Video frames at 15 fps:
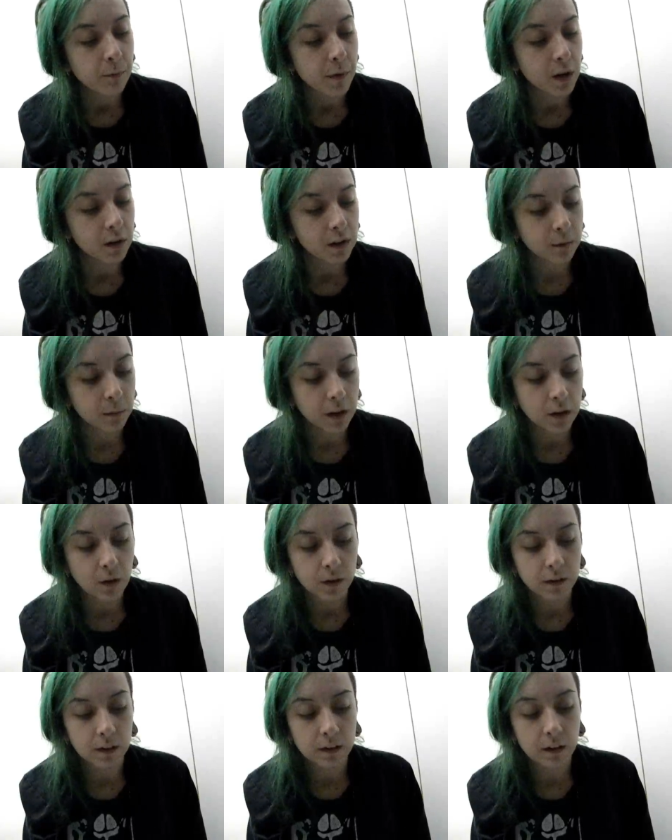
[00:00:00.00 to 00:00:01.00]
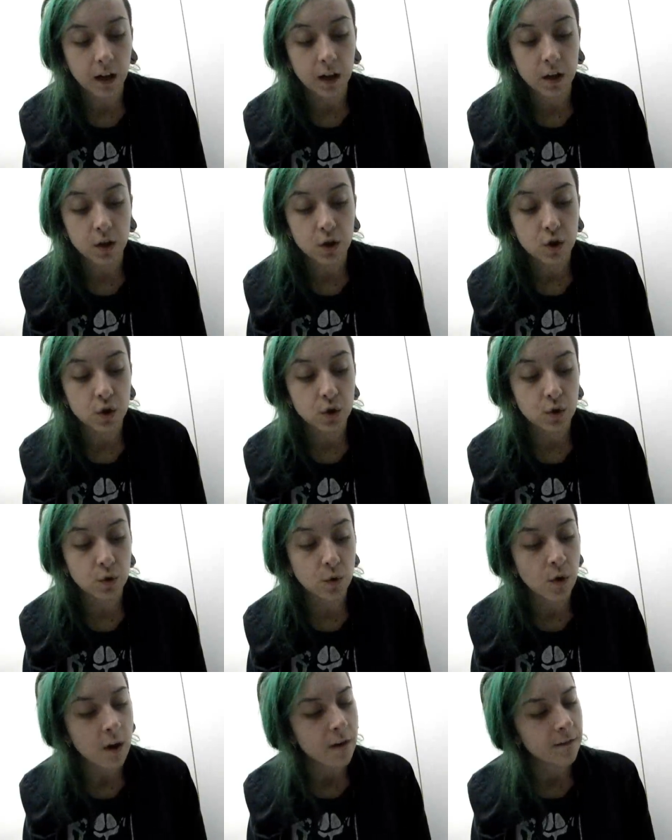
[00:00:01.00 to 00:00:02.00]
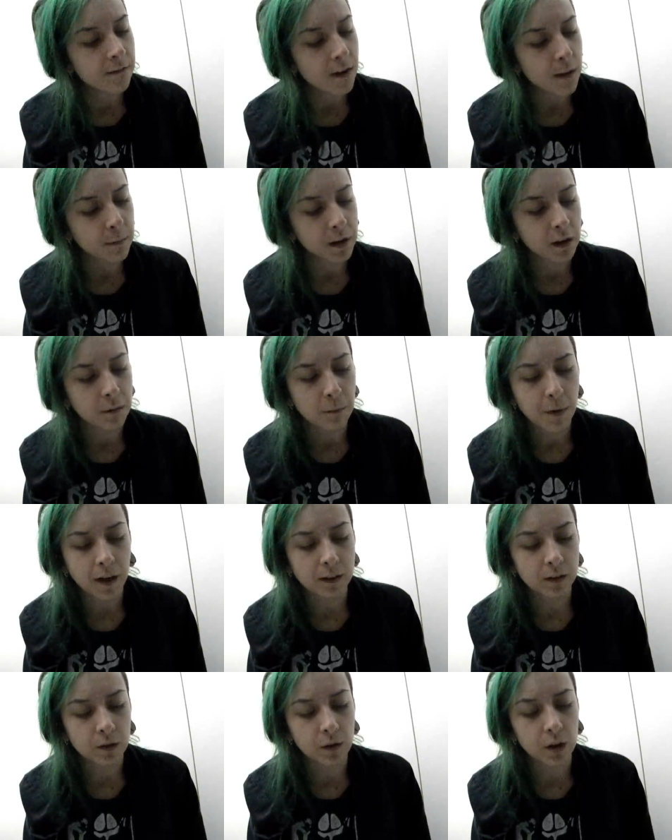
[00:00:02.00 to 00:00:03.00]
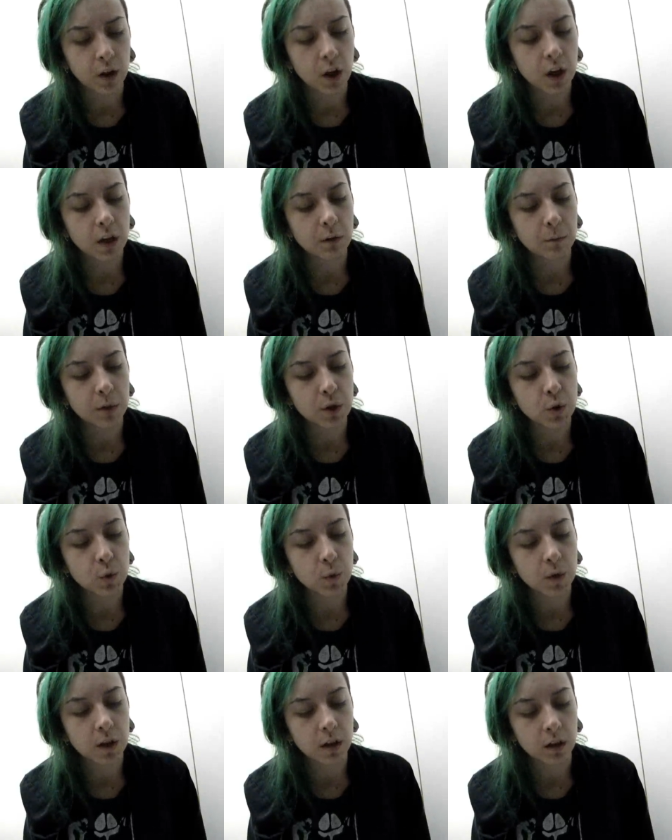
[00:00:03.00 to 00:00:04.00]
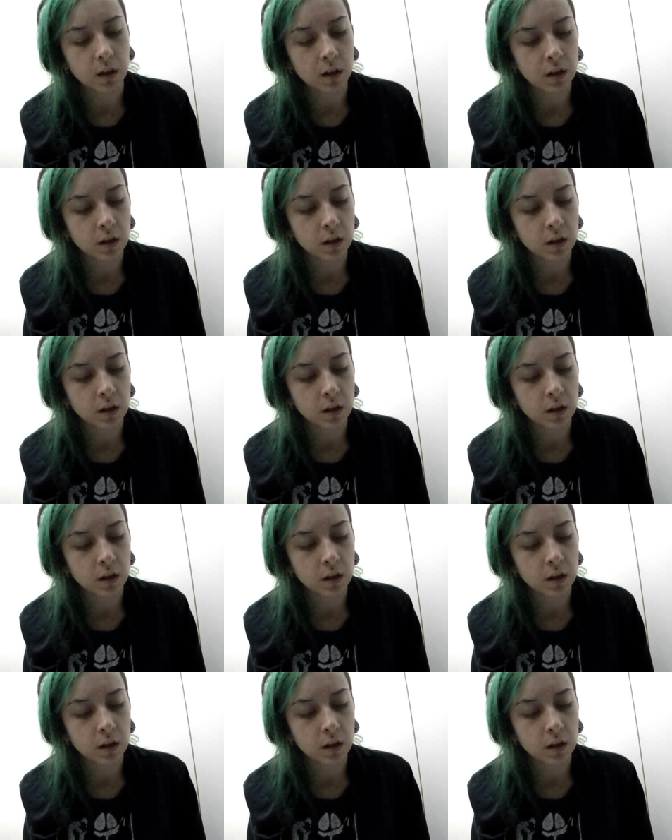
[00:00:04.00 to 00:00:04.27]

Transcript: merely because I decided to feminine, masculine, in between.